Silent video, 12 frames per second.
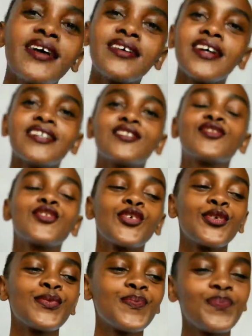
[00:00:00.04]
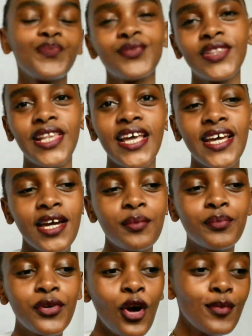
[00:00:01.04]
Hi guys, so like I
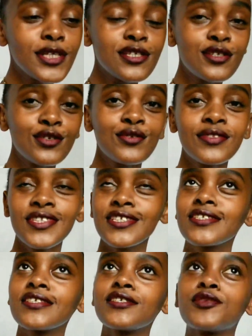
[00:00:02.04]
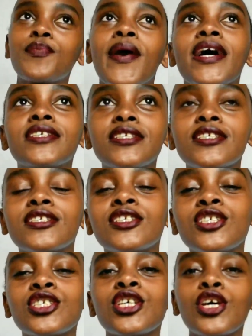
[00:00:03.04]
promised you, this is part
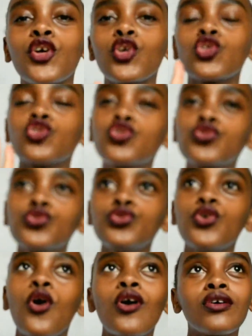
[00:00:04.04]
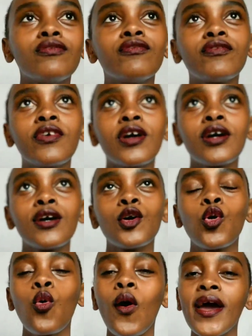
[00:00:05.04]
two of
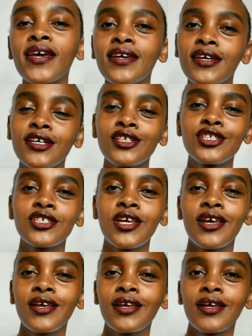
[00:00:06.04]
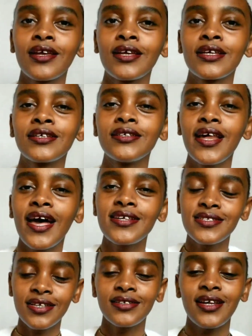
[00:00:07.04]
why age
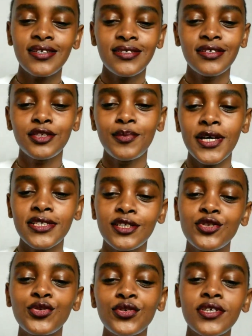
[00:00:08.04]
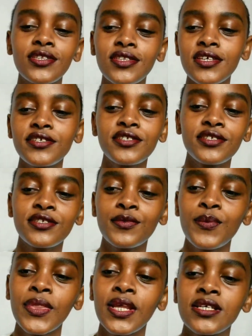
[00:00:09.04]
does and doesn't matter. So in this
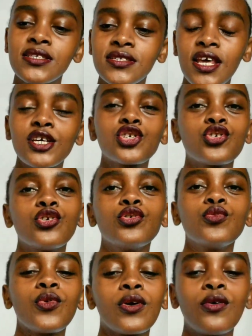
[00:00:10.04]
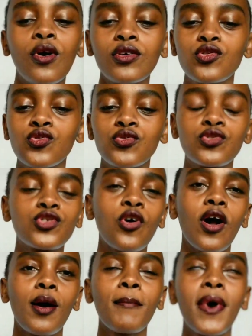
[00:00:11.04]
section, we're going to
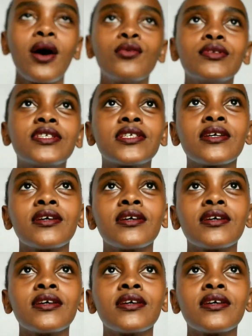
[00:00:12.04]
talk about